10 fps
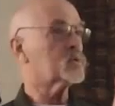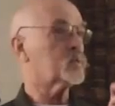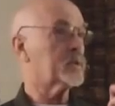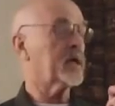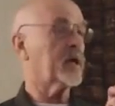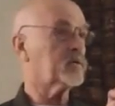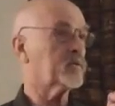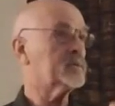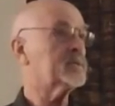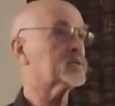three
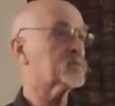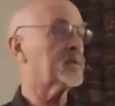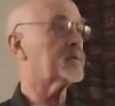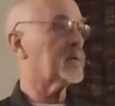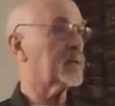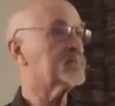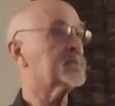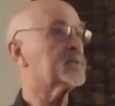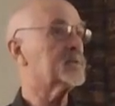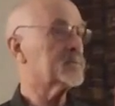characteristics, right? They're
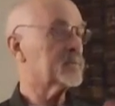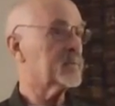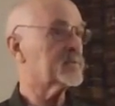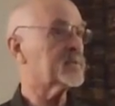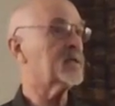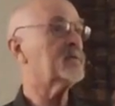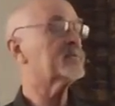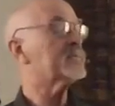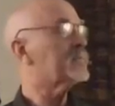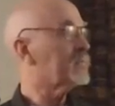empty of self,
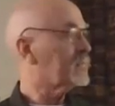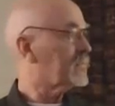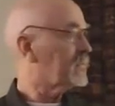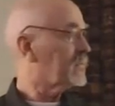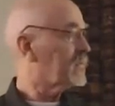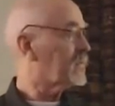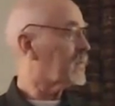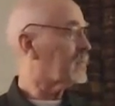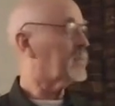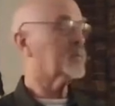they're
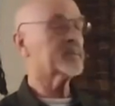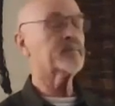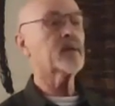impermanent.